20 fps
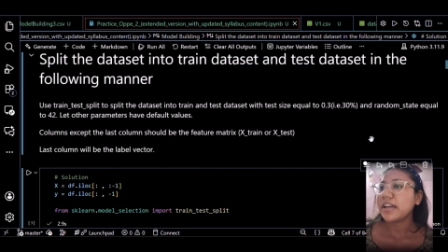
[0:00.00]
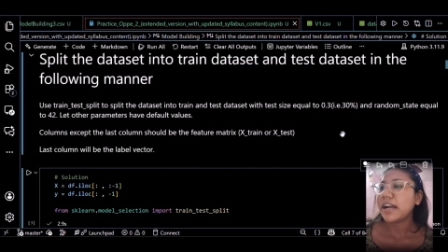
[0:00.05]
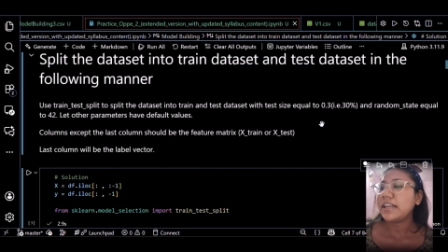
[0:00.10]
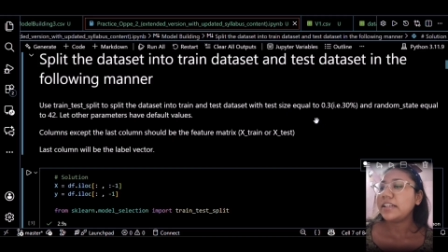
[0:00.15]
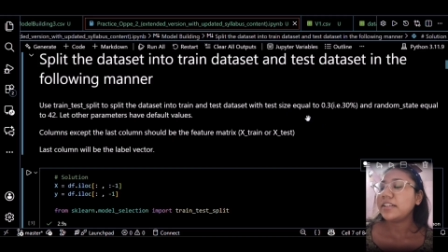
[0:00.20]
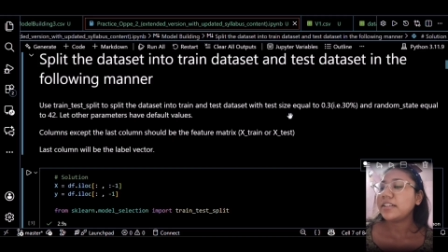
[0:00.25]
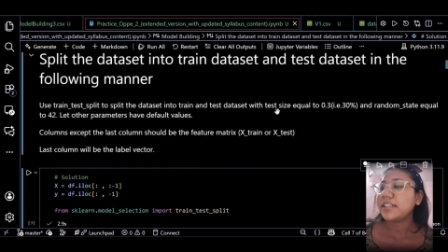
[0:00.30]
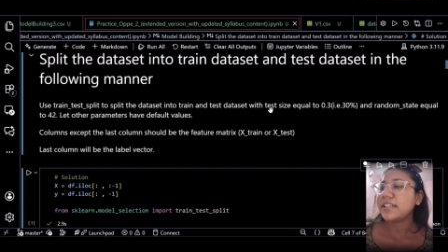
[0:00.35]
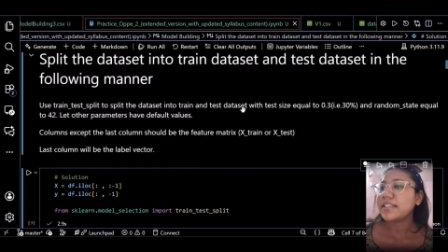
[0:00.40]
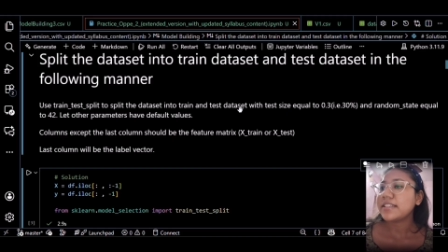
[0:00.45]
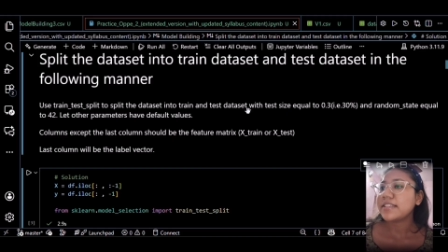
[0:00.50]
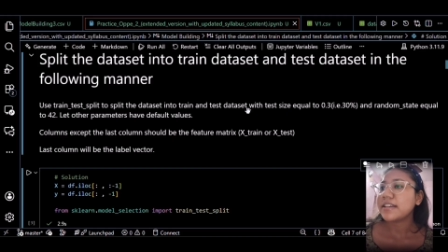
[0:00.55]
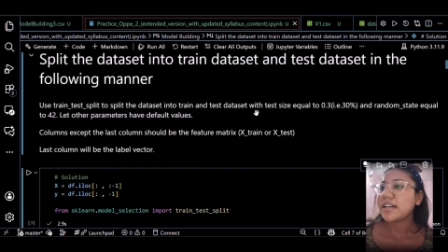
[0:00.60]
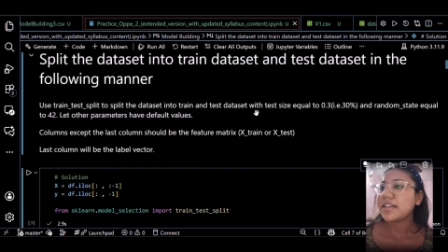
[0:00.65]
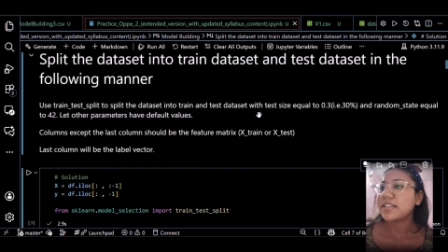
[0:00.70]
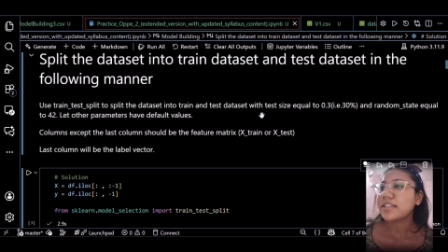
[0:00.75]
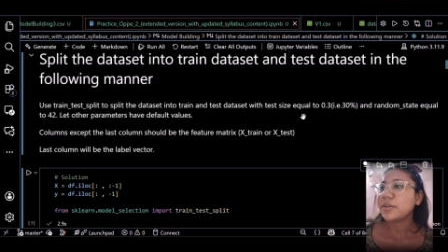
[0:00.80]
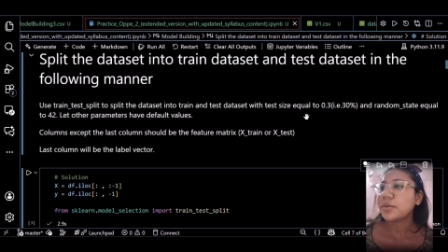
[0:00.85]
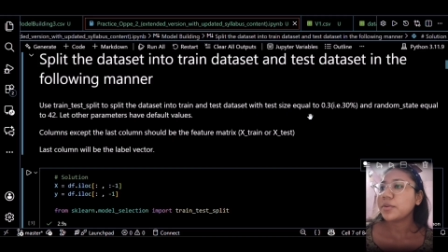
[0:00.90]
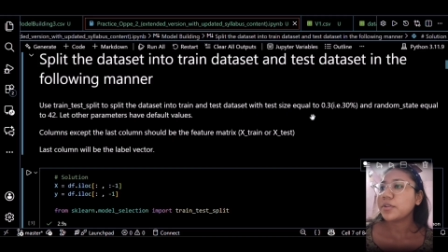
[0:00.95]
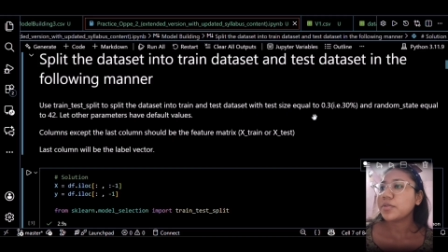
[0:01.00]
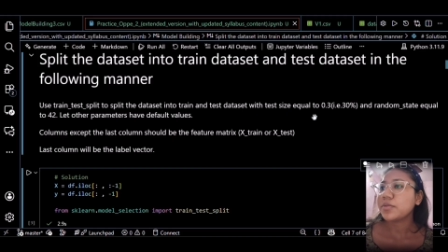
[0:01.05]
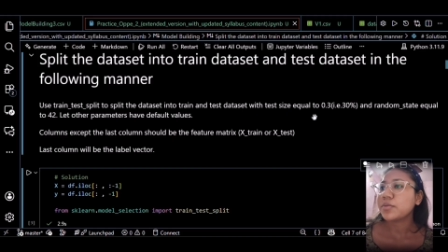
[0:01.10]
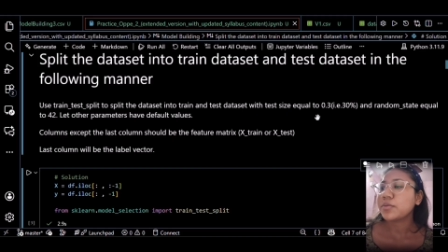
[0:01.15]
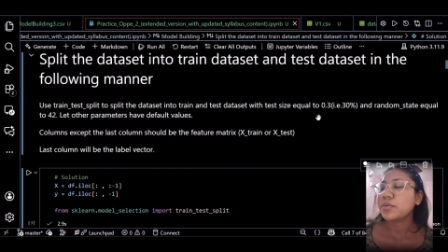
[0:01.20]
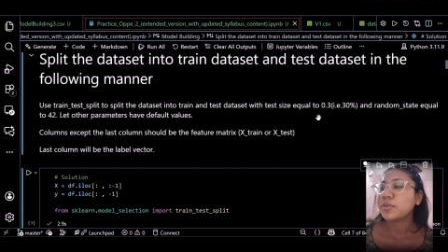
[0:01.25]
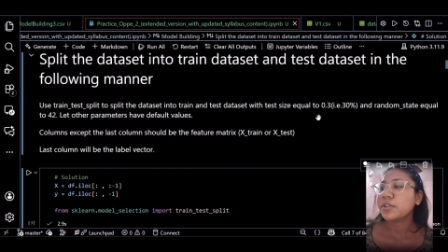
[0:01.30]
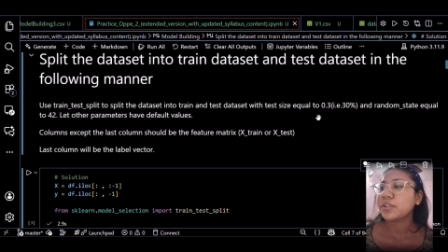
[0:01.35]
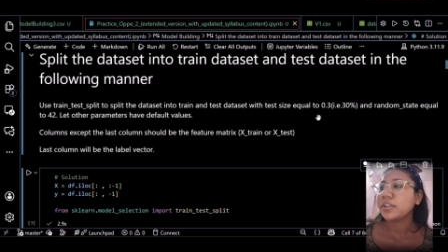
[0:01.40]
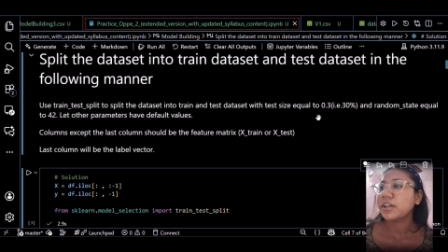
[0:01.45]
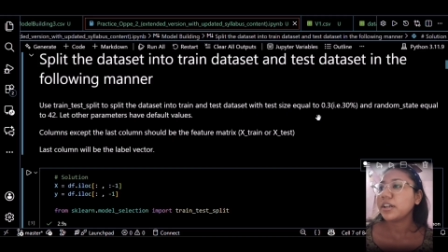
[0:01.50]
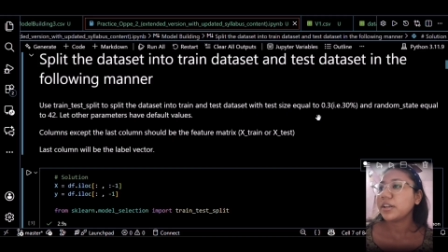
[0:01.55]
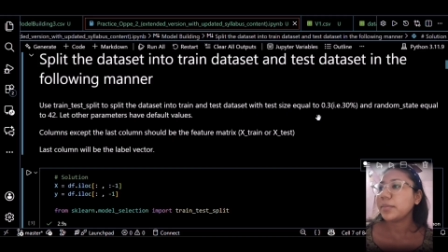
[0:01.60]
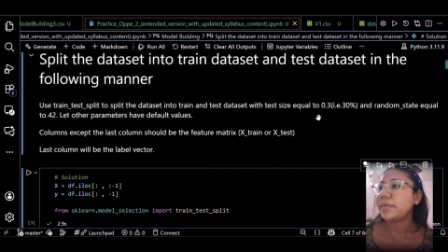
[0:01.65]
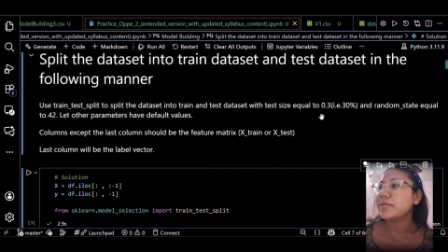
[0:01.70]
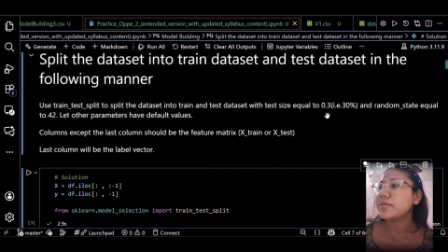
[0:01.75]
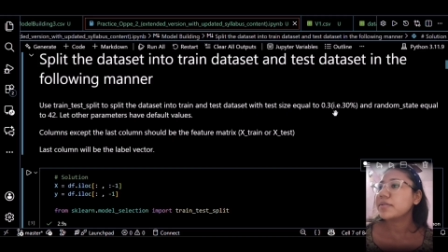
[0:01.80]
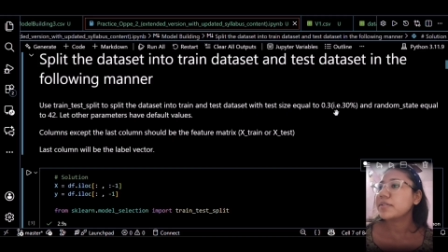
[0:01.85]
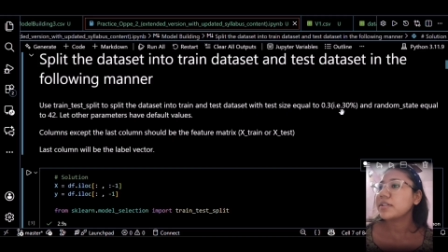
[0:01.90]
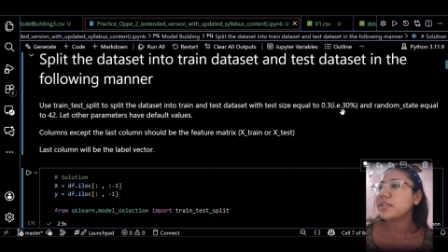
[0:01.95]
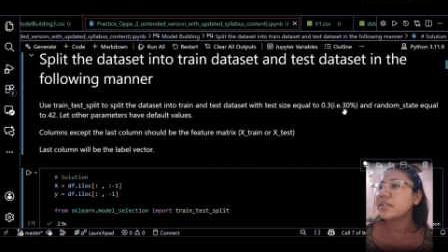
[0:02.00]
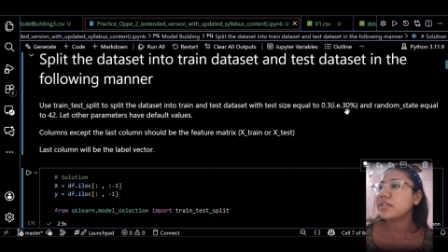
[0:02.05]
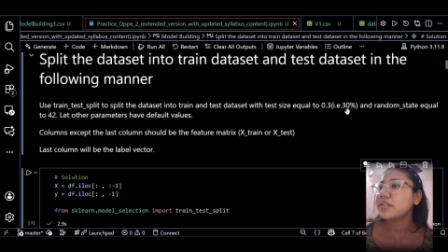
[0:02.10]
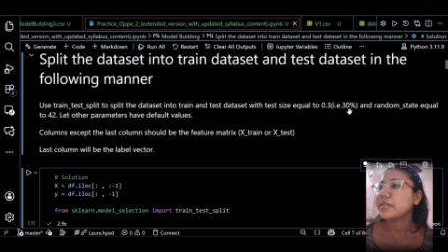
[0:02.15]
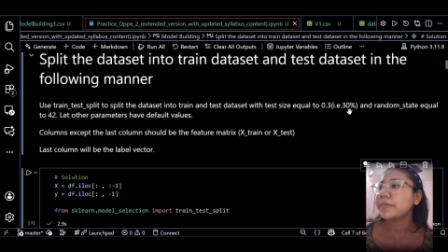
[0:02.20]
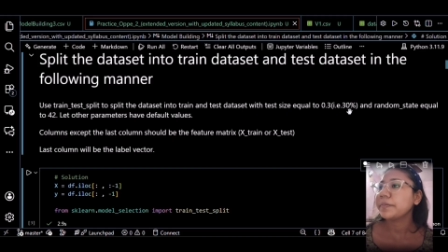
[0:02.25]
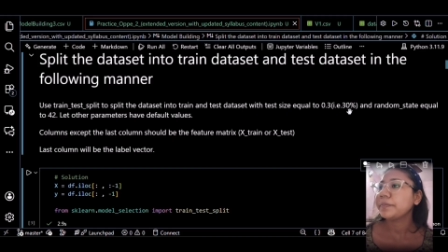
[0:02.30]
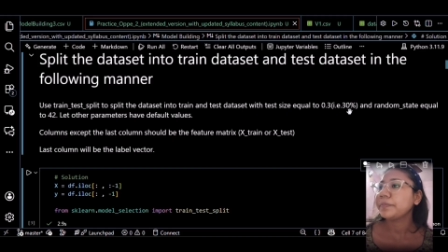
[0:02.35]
and the test size equal to 30%.